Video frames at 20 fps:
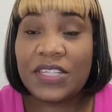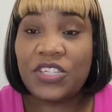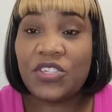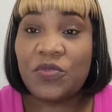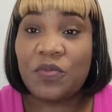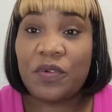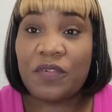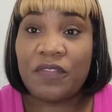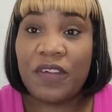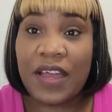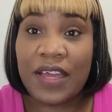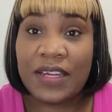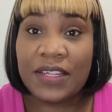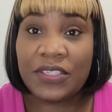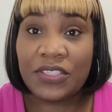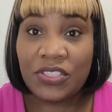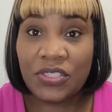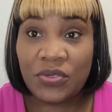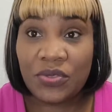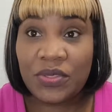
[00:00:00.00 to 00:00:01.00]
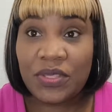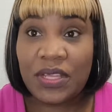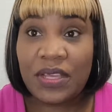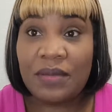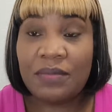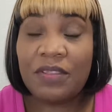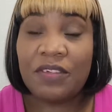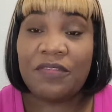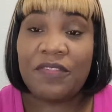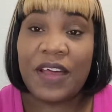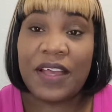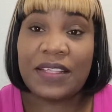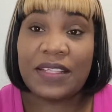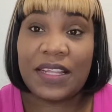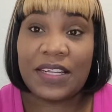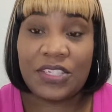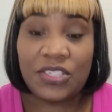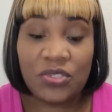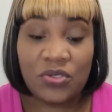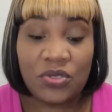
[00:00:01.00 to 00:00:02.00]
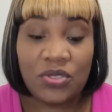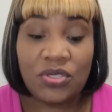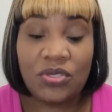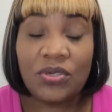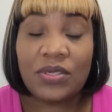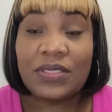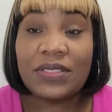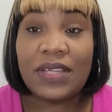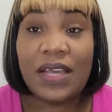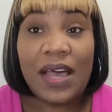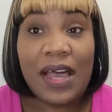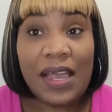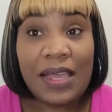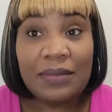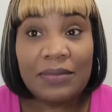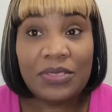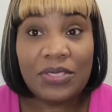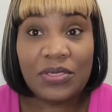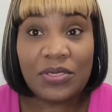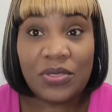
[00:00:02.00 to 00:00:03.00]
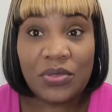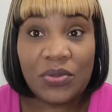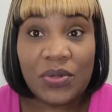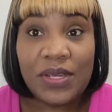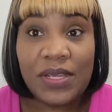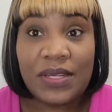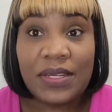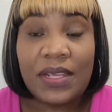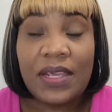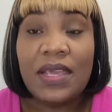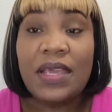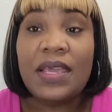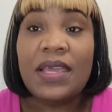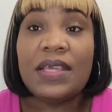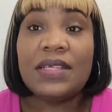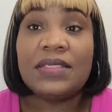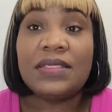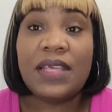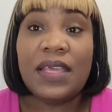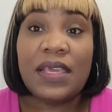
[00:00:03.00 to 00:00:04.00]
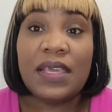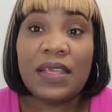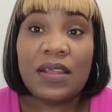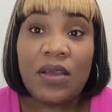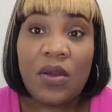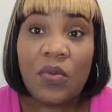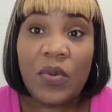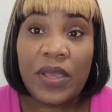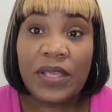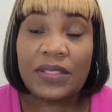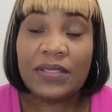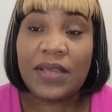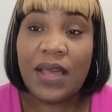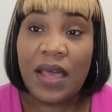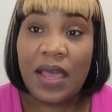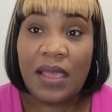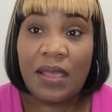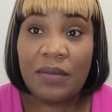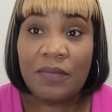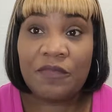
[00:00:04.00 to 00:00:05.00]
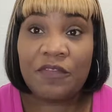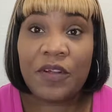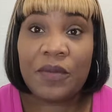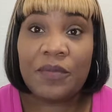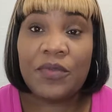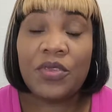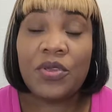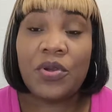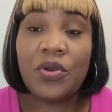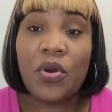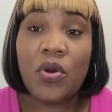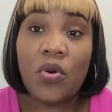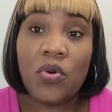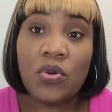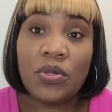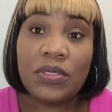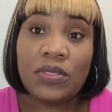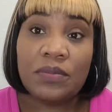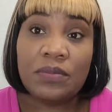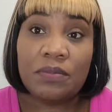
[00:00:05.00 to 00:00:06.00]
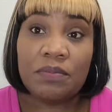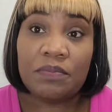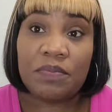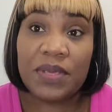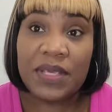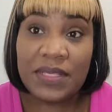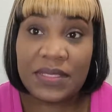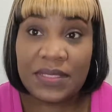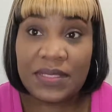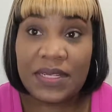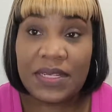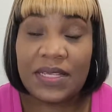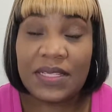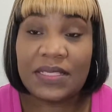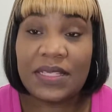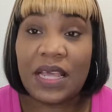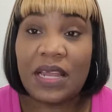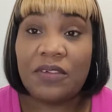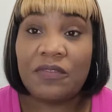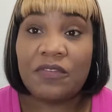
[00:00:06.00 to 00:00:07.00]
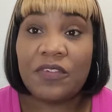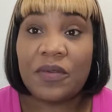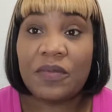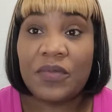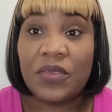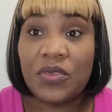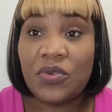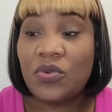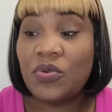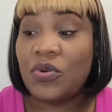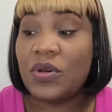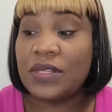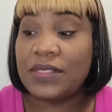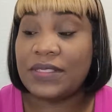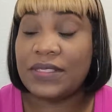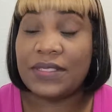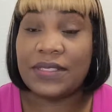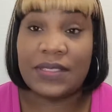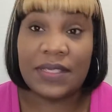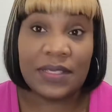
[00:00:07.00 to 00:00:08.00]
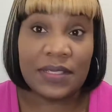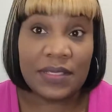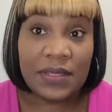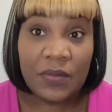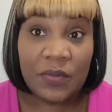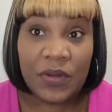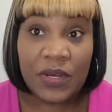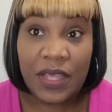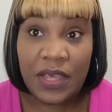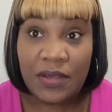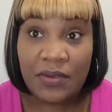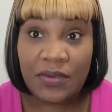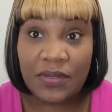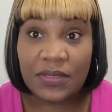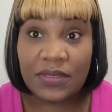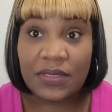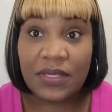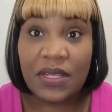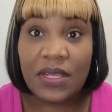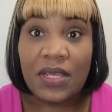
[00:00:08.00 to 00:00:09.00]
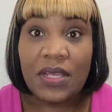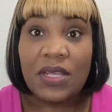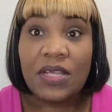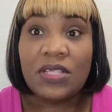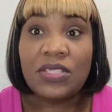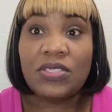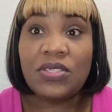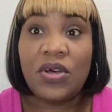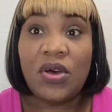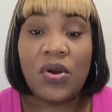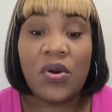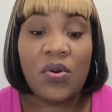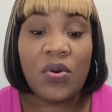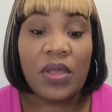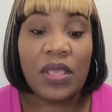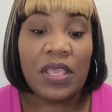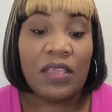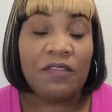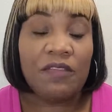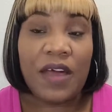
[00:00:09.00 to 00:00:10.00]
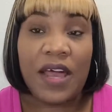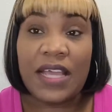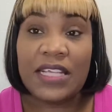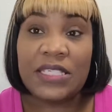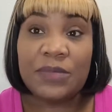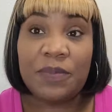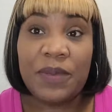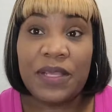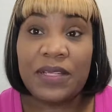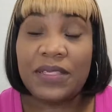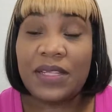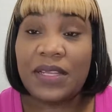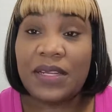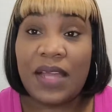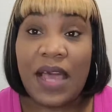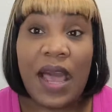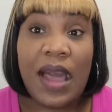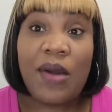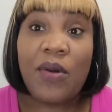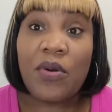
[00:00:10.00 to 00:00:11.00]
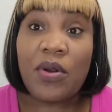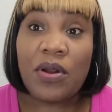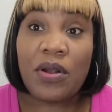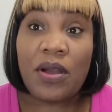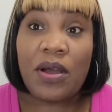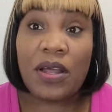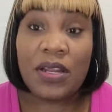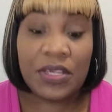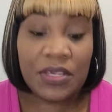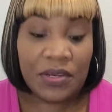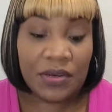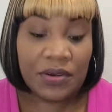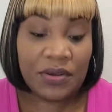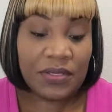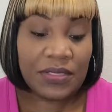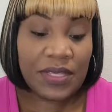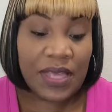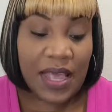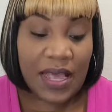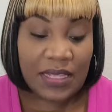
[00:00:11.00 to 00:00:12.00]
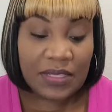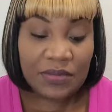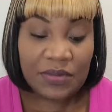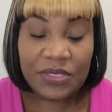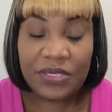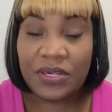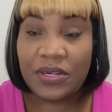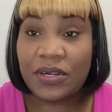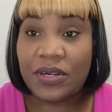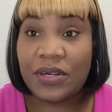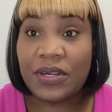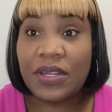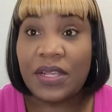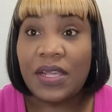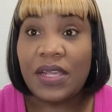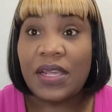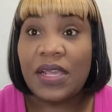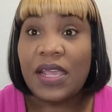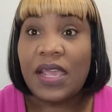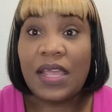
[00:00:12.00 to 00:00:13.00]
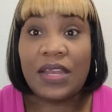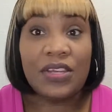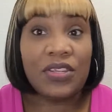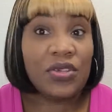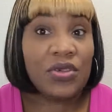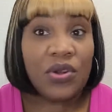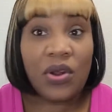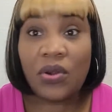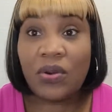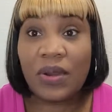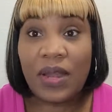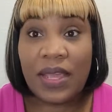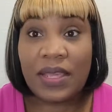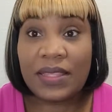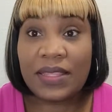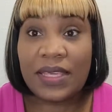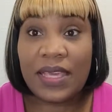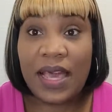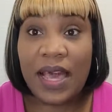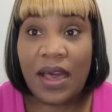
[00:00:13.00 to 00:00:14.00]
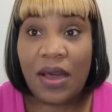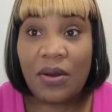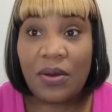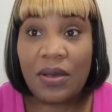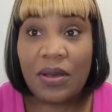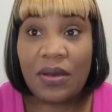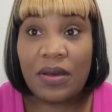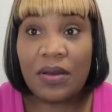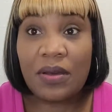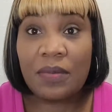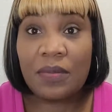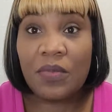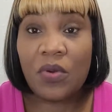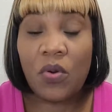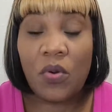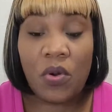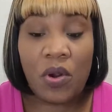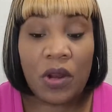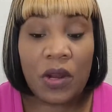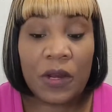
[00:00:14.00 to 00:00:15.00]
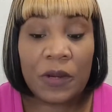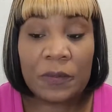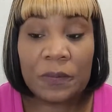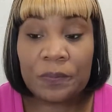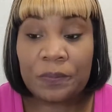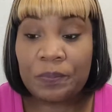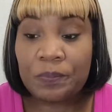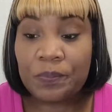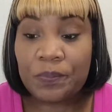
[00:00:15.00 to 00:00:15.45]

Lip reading: that you provided to them, the fact that you took time to do it, is taking away time from your own business and from you assisting someone else. So if I spent an hour on your tax return and you don't like the outcome, or